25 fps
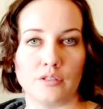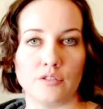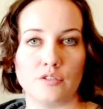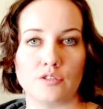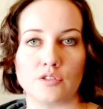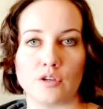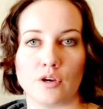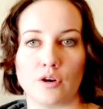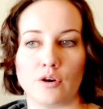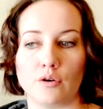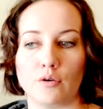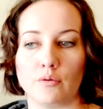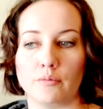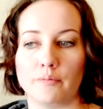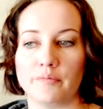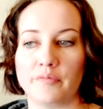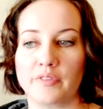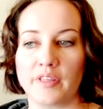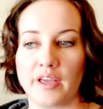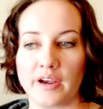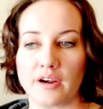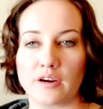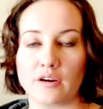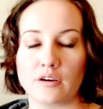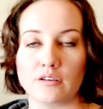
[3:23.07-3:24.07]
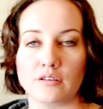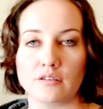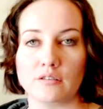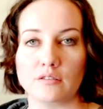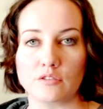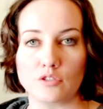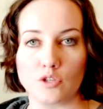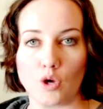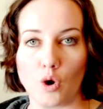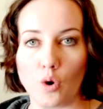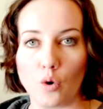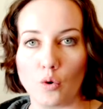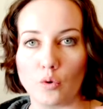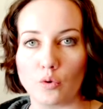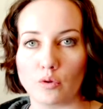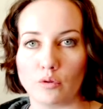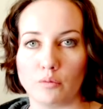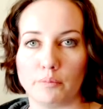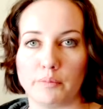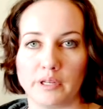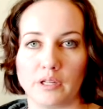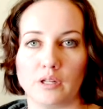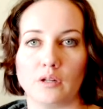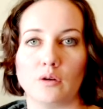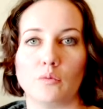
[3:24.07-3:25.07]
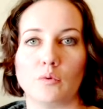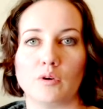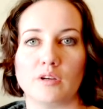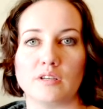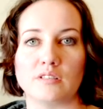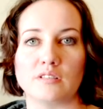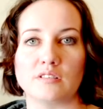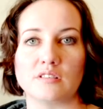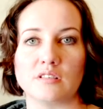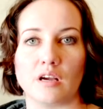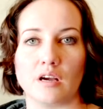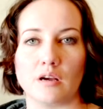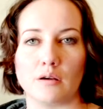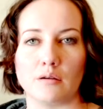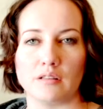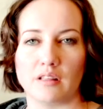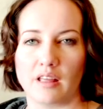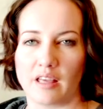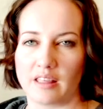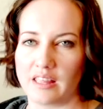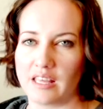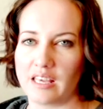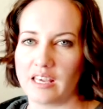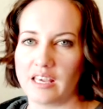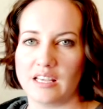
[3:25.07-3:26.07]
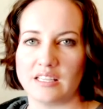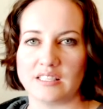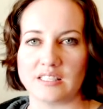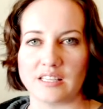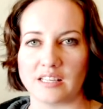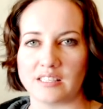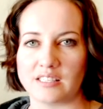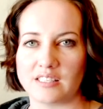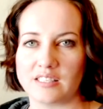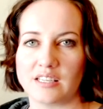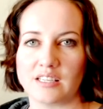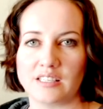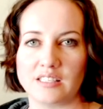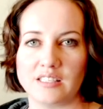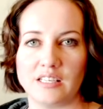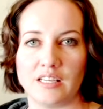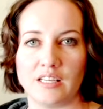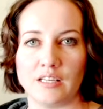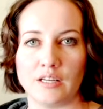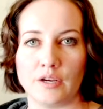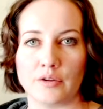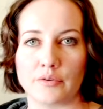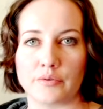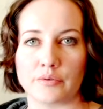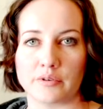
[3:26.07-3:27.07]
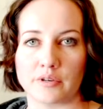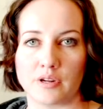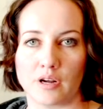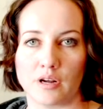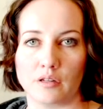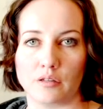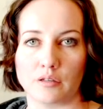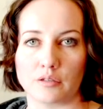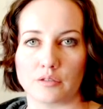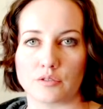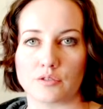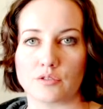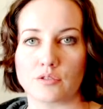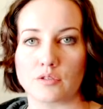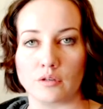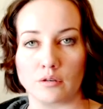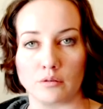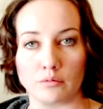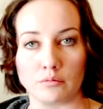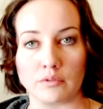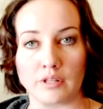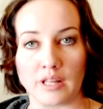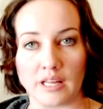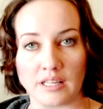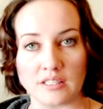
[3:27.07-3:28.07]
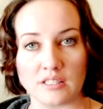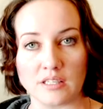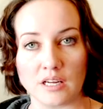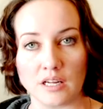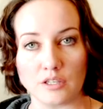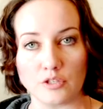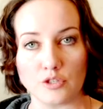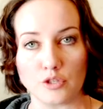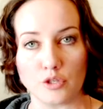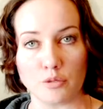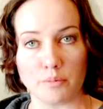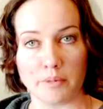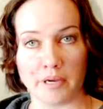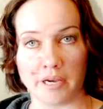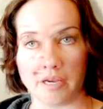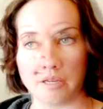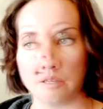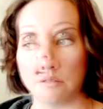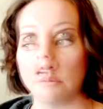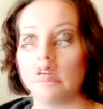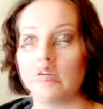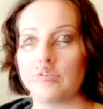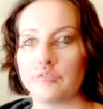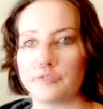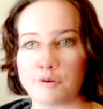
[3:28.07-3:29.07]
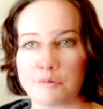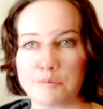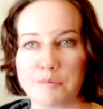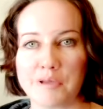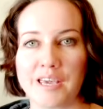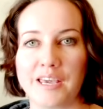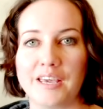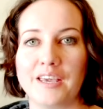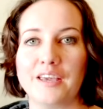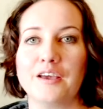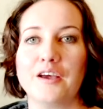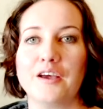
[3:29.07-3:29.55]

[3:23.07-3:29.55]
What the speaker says: so their total bill was I think he said $1,600. So that's not too bad. For me,